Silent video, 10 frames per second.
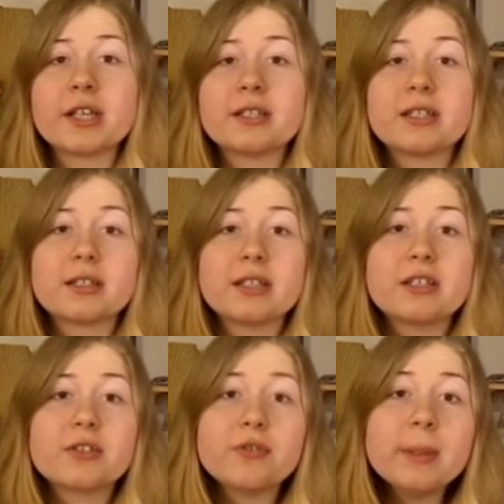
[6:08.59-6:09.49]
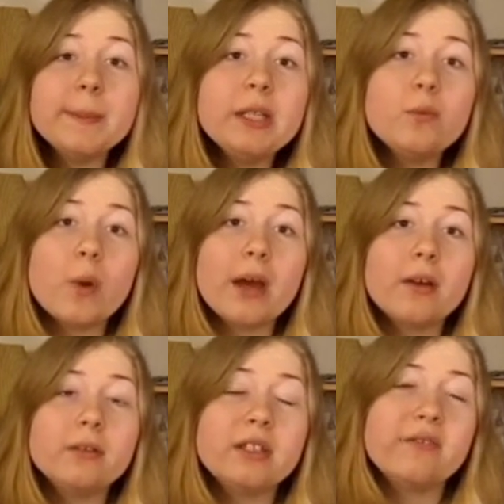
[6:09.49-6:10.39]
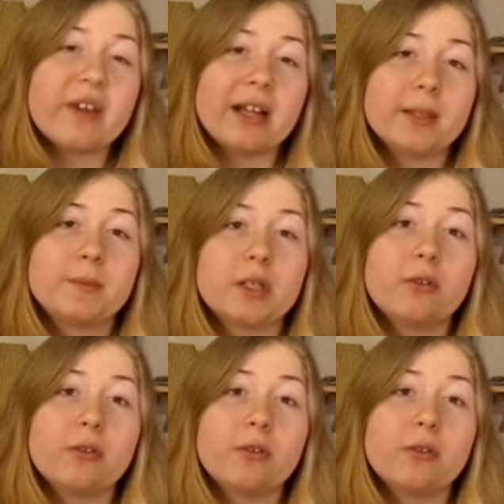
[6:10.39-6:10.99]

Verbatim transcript: has extremely well-developed